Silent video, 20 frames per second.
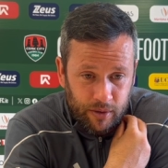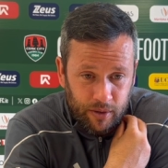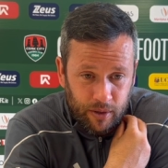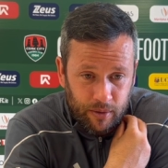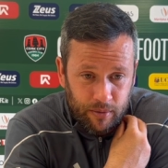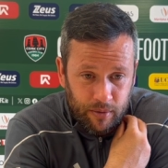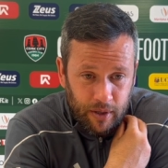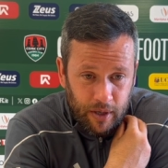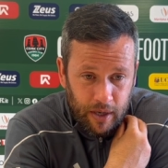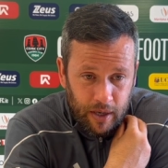
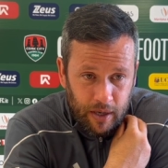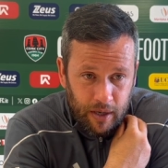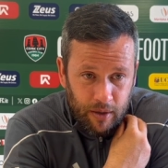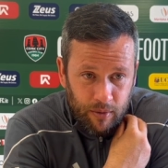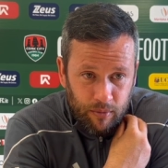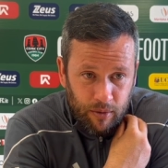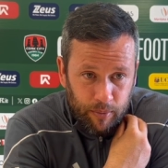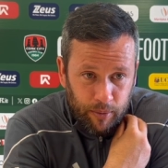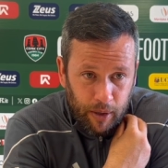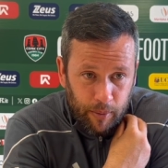So
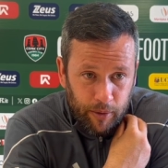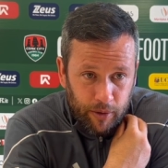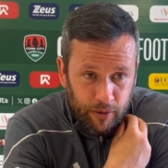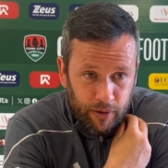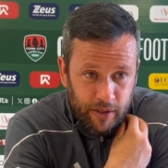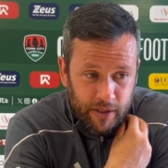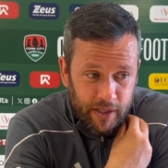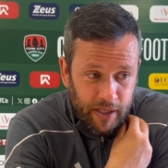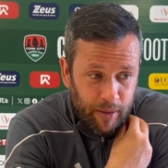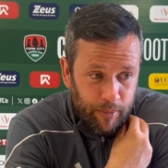we're probably going
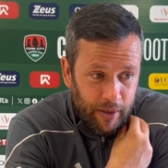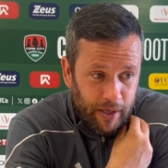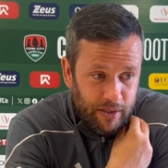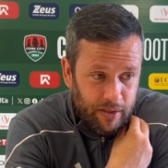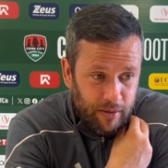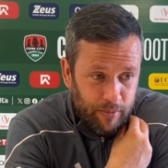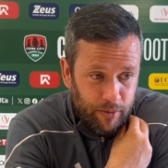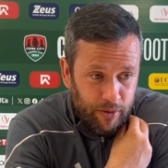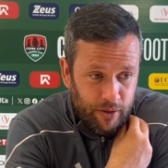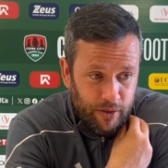to see the best
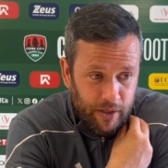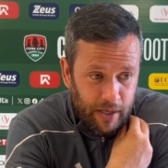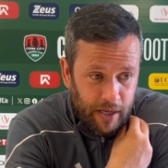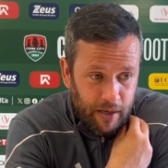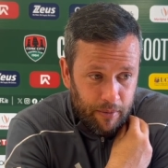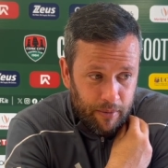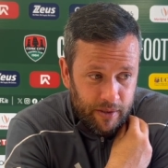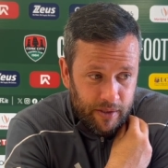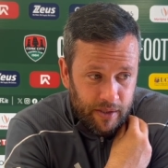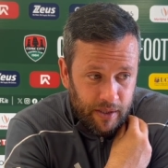of Muzz
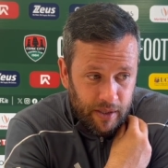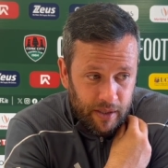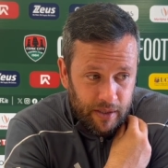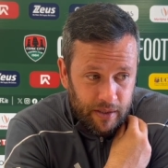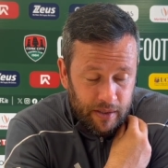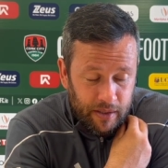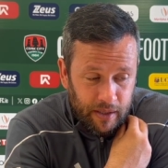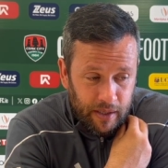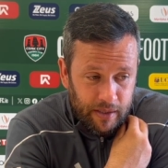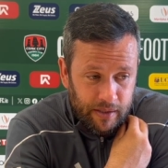now as
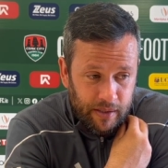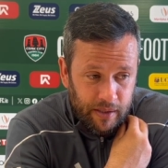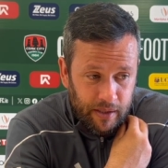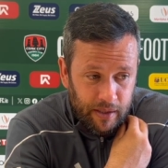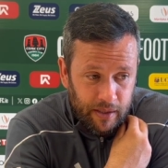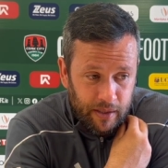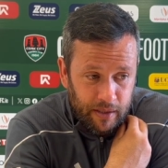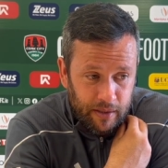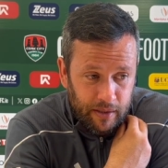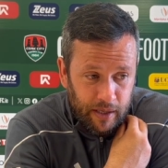
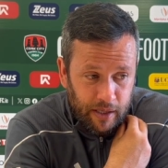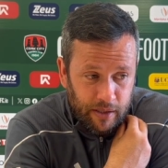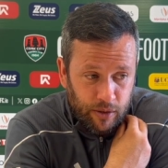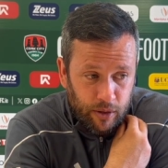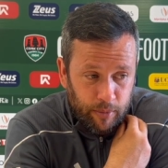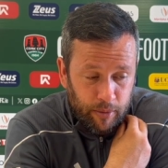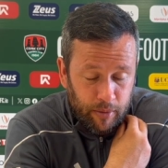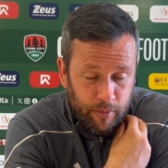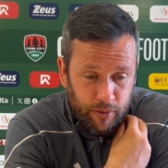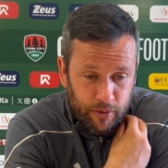the next
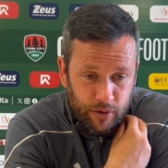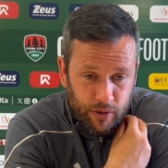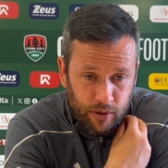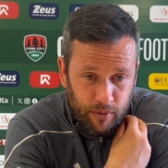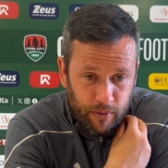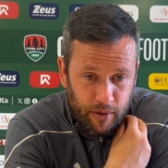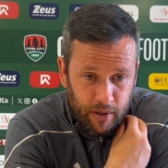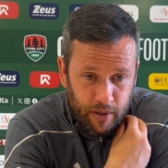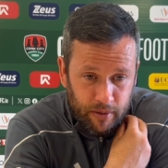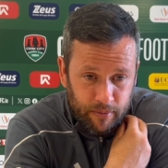couple of months
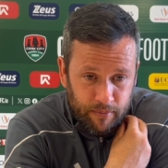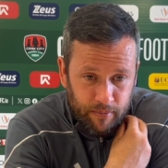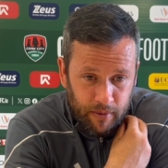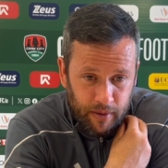go on.